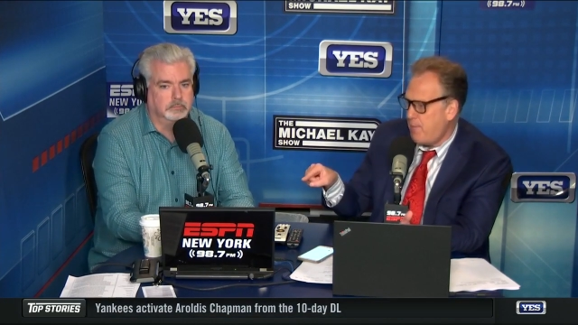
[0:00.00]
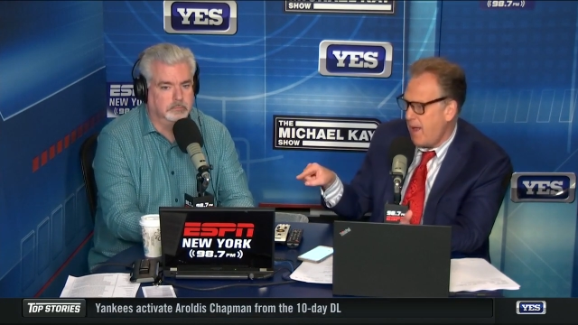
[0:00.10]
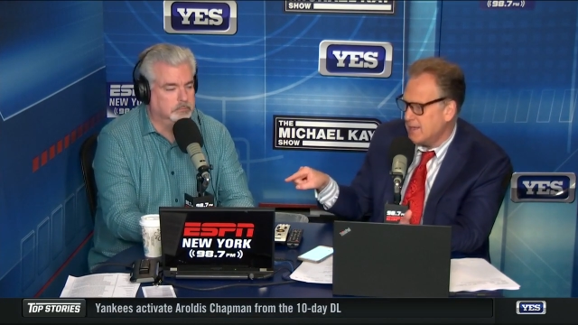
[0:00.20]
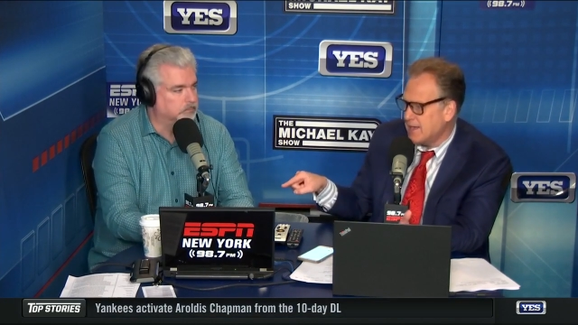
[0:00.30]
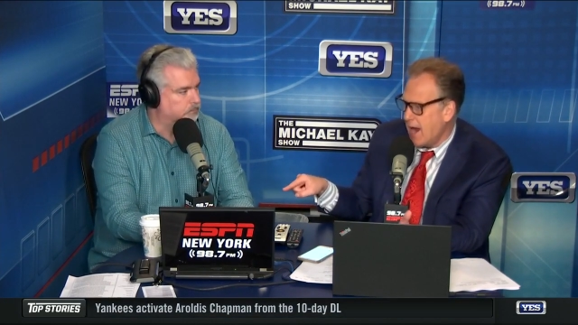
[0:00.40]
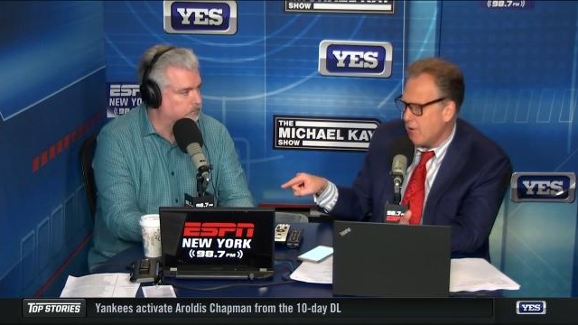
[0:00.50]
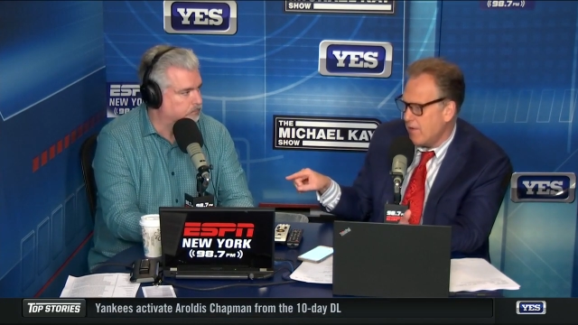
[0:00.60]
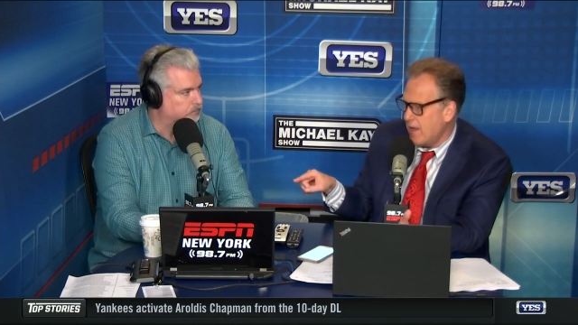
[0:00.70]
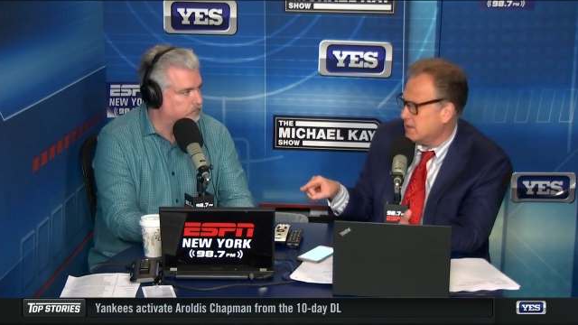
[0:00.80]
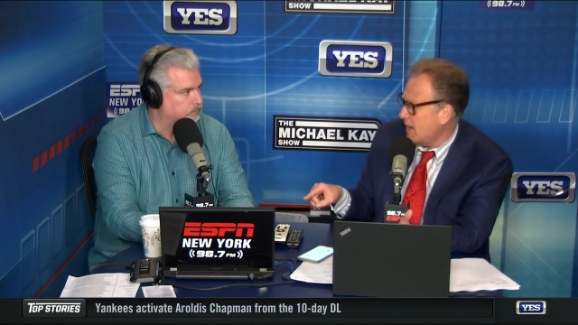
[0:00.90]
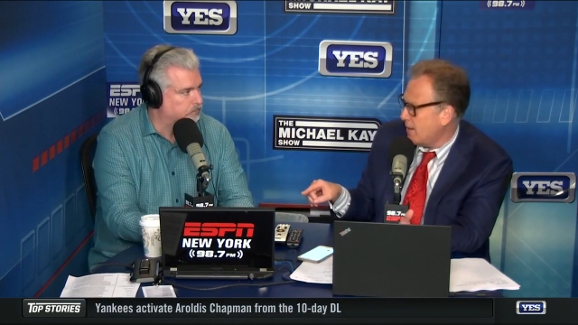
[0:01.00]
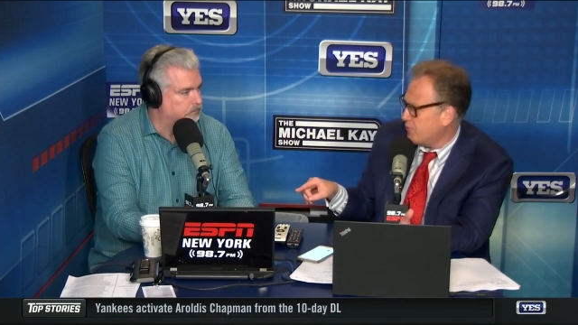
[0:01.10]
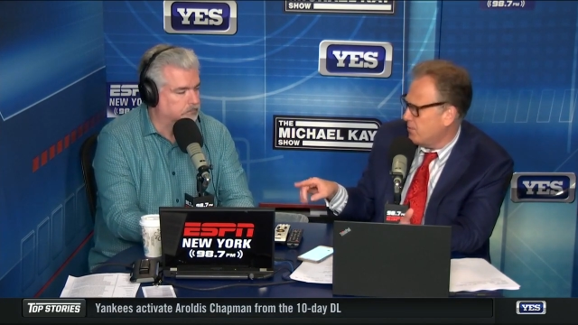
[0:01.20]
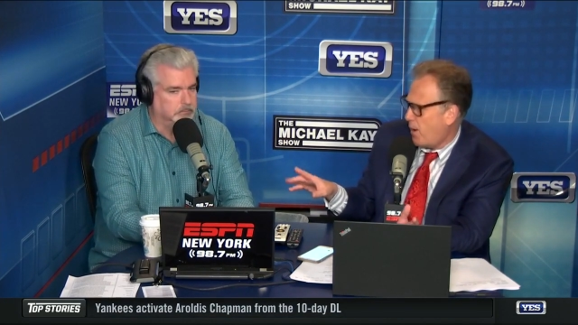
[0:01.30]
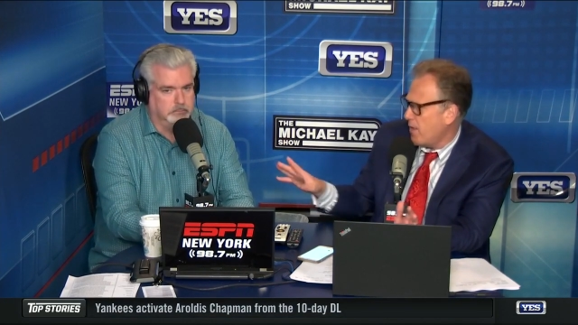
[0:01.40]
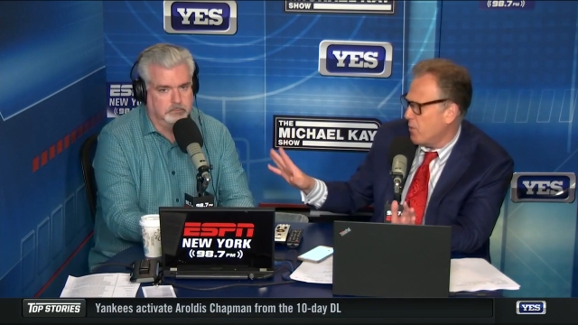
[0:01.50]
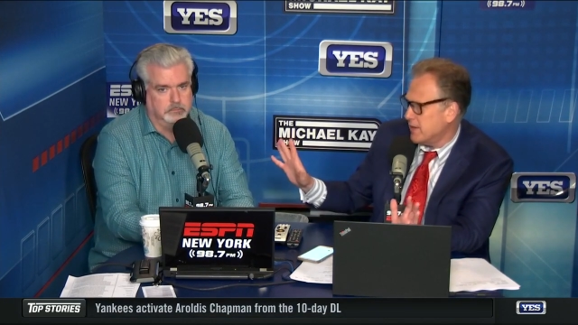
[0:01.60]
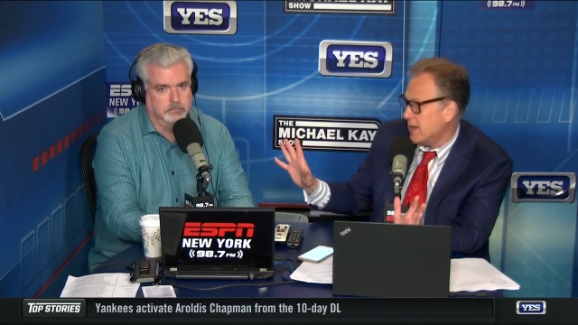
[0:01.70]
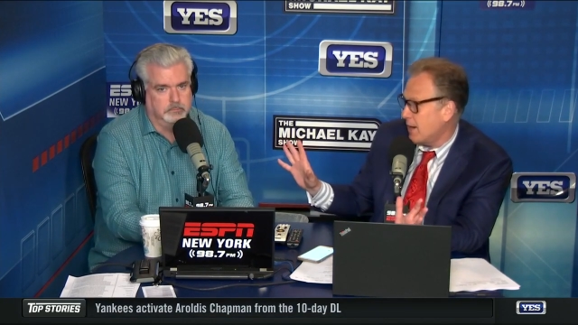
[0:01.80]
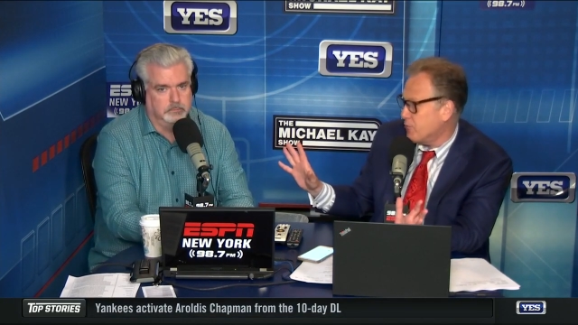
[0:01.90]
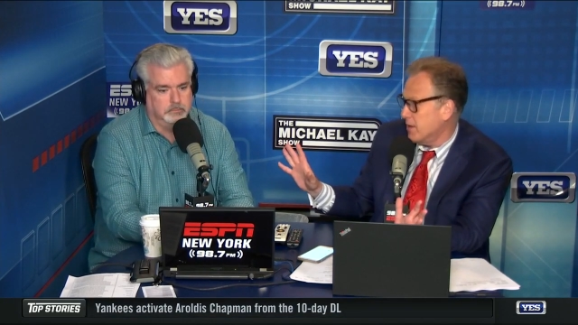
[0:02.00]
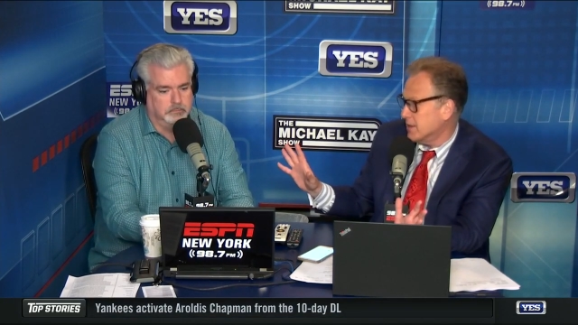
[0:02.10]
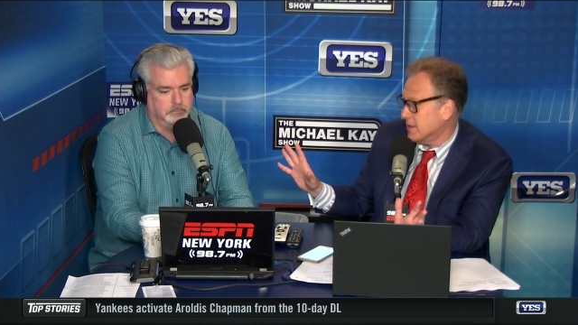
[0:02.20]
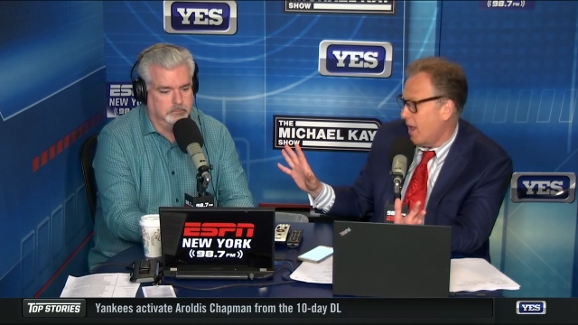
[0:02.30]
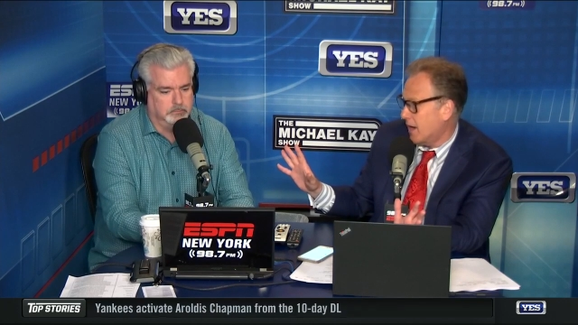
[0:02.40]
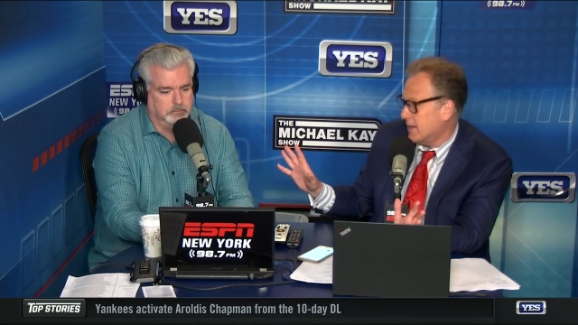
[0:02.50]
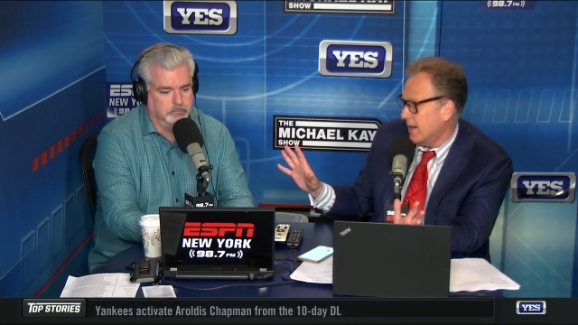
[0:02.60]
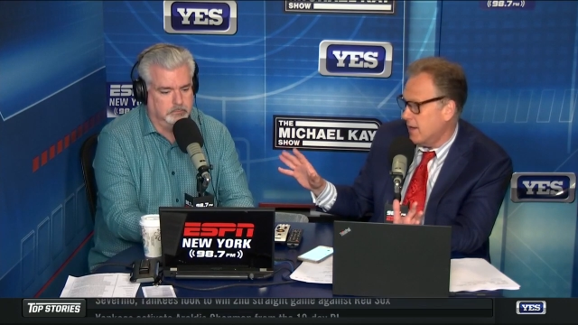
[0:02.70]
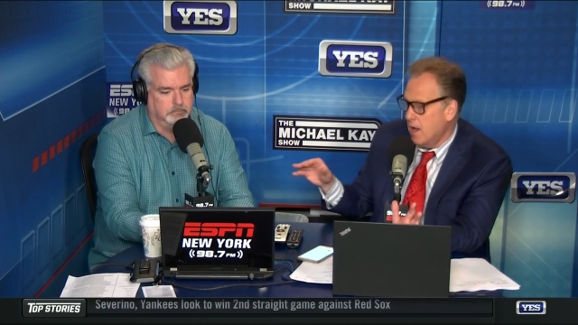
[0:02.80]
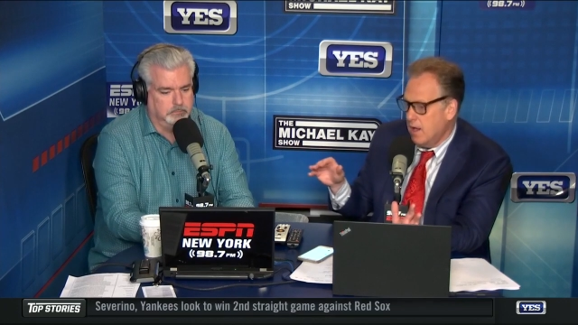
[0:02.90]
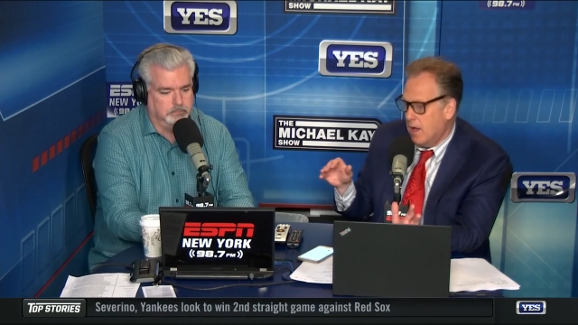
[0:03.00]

Speaker 1: past Gary that Zach, by the way, Zach Britton is locked in,